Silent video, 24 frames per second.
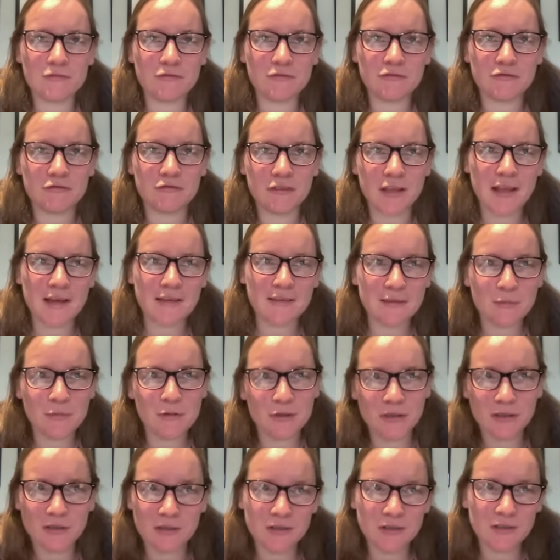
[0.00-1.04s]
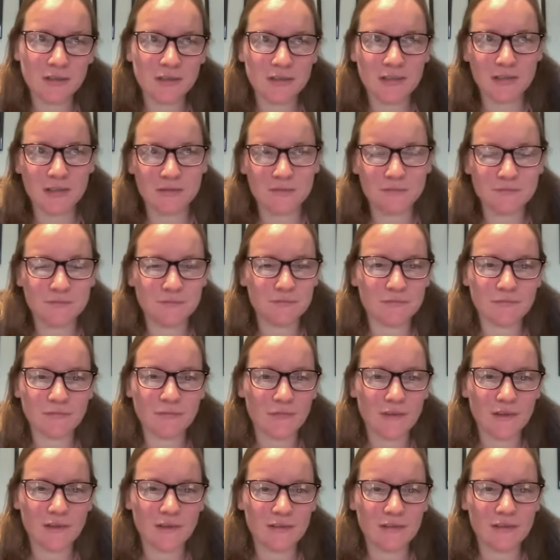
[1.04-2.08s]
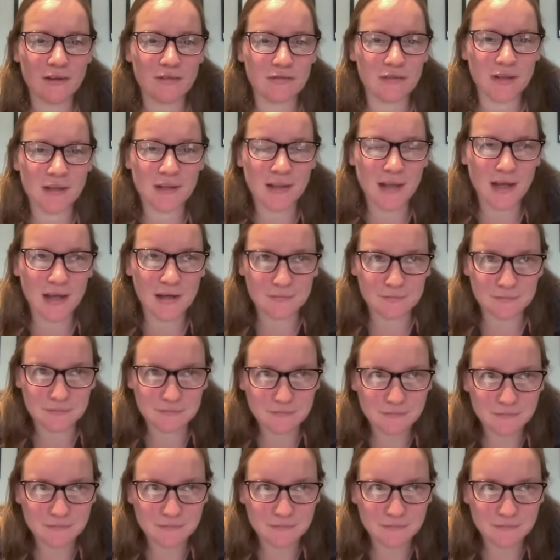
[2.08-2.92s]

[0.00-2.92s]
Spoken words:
flexible and stuff like that.